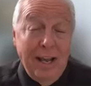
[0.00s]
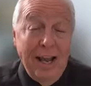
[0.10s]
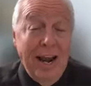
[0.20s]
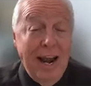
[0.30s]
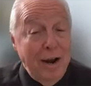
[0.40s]

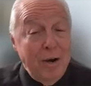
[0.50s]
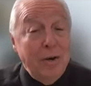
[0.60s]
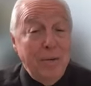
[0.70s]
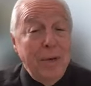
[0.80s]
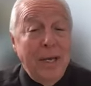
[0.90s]
And I
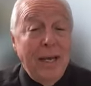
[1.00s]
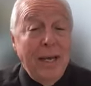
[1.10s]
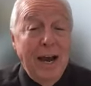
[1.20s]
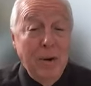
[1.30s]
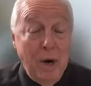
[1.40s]
don't mean
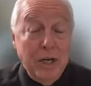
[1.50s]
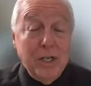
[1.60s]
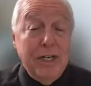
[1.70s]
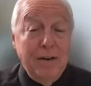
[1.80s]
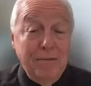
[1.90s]
I
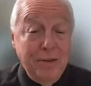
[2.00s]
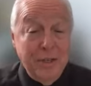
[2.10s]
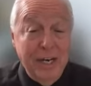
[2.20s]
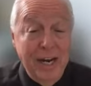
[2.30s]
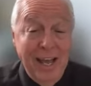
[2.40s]
watched
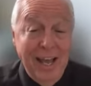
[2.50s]
television.